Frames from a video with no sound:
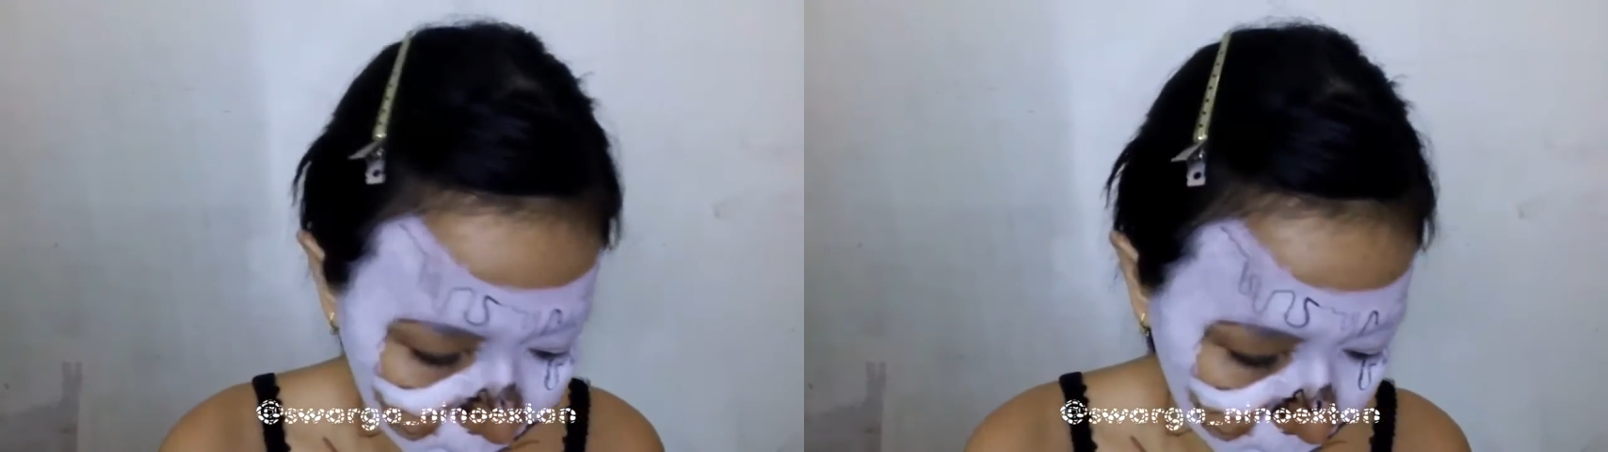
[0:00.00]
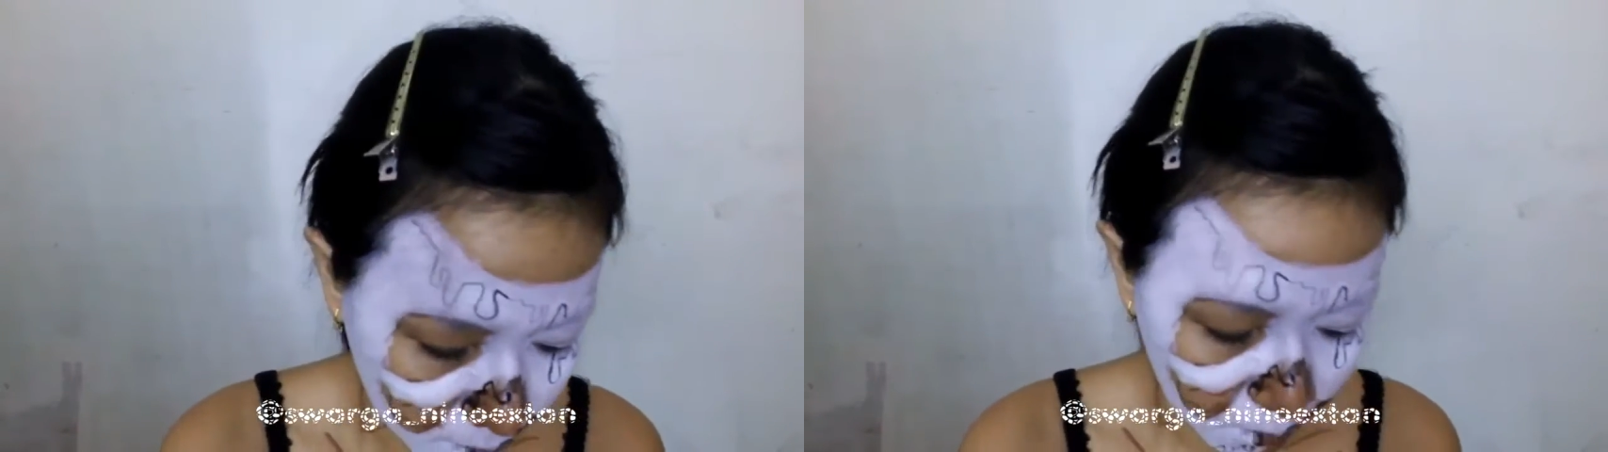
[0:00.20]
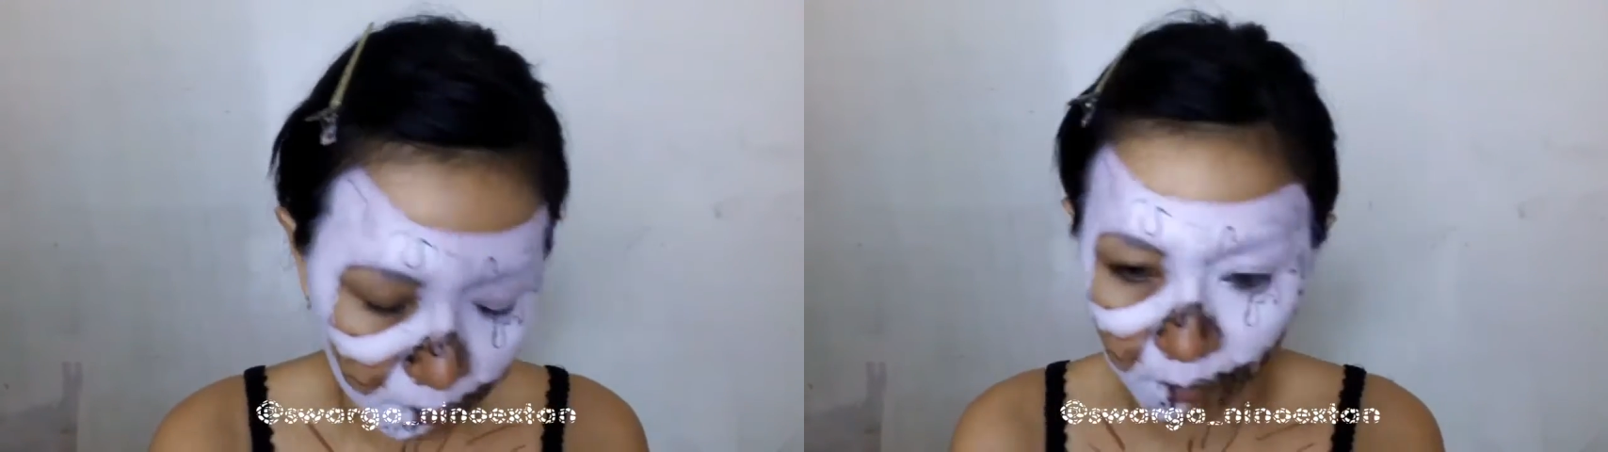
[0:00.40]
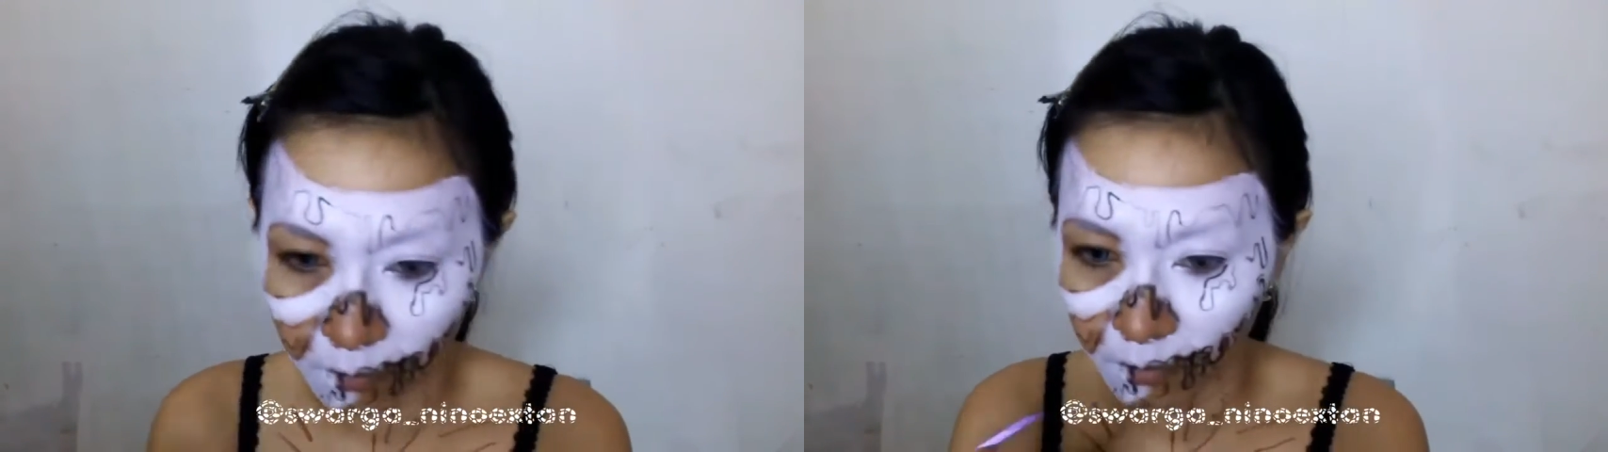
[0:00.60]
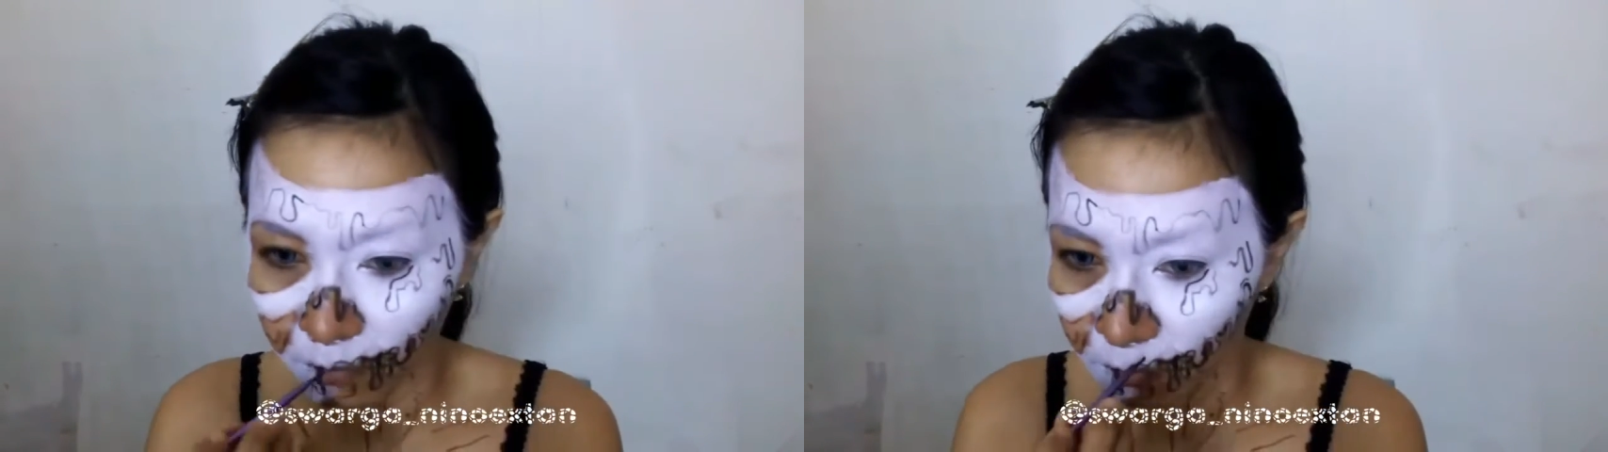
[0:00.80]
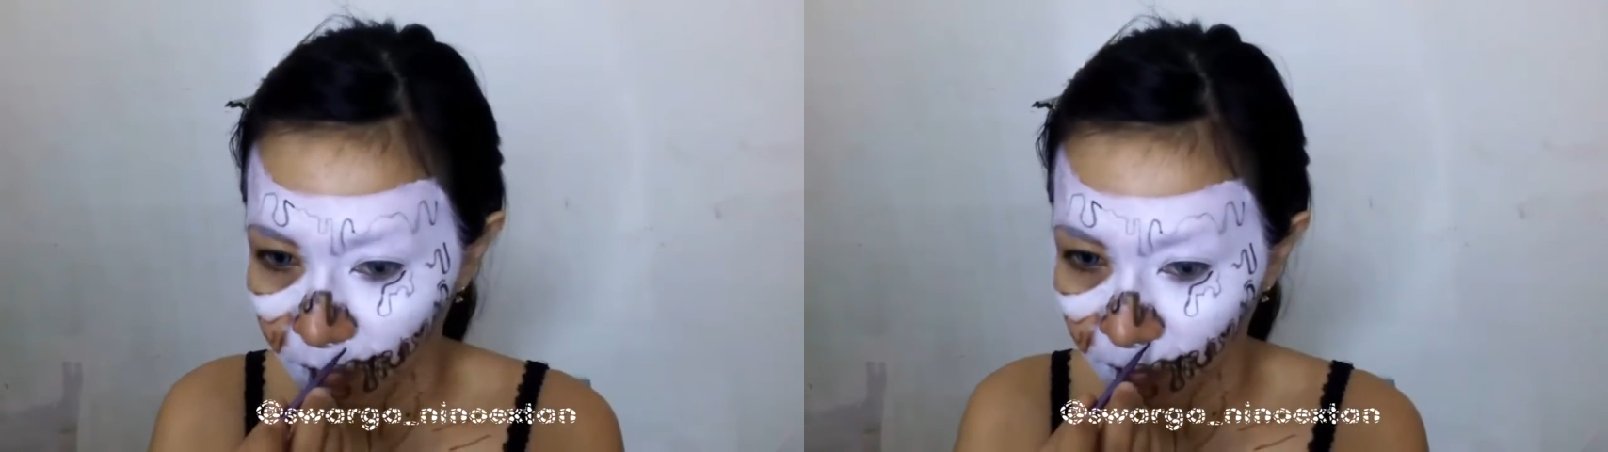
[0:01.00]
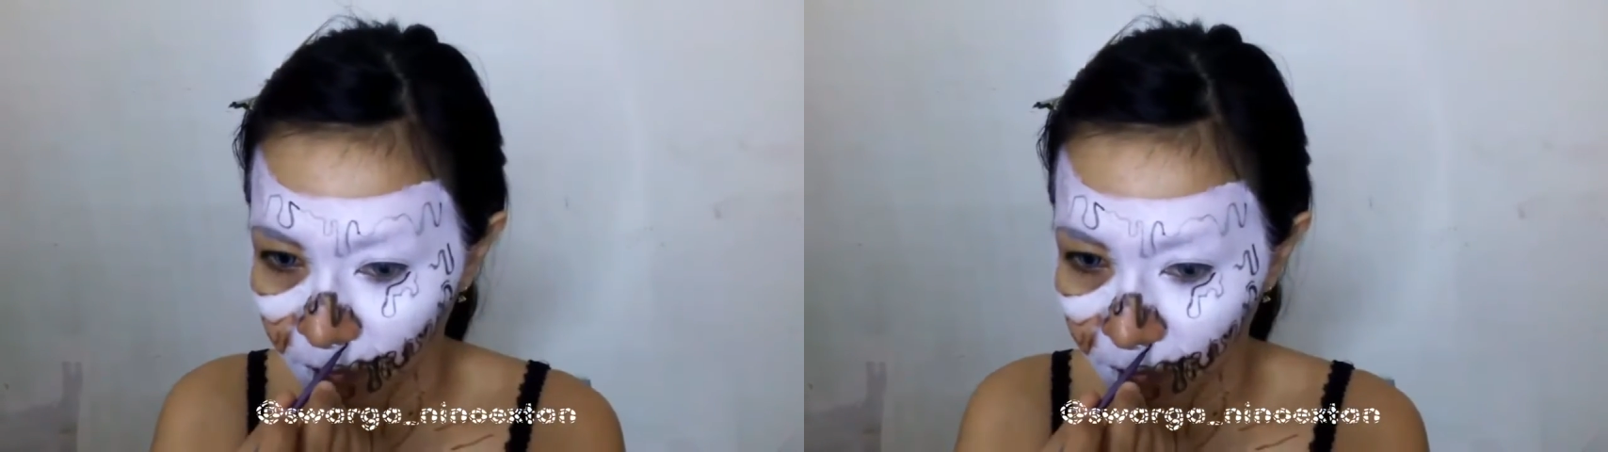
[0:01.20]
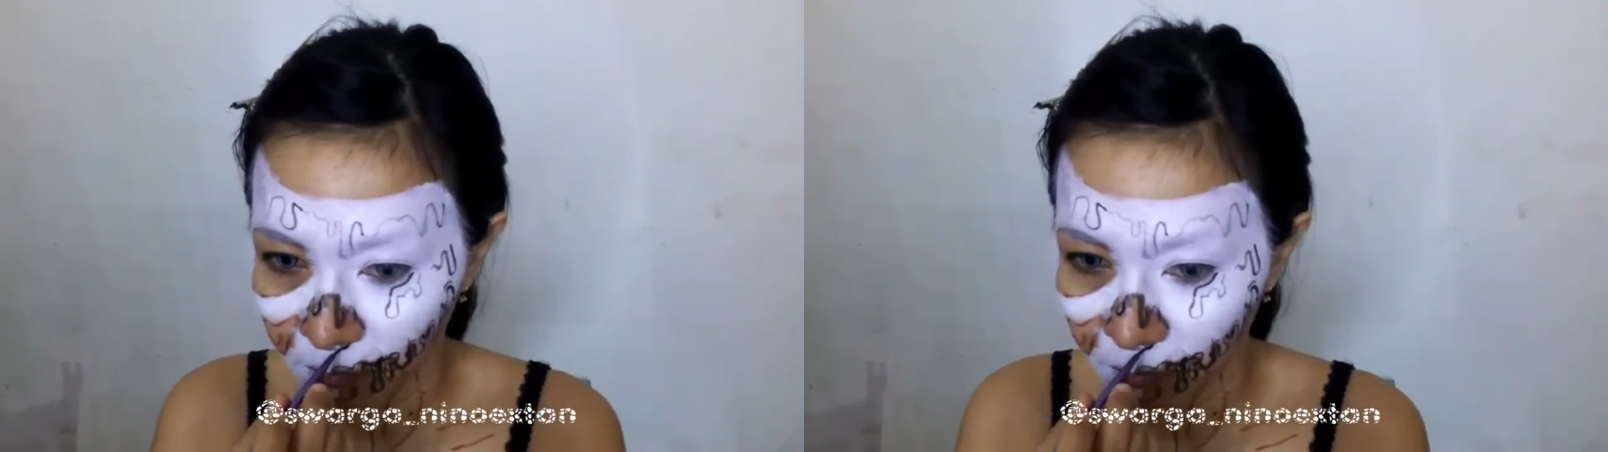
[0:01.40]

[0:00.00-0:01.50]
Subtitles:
so you can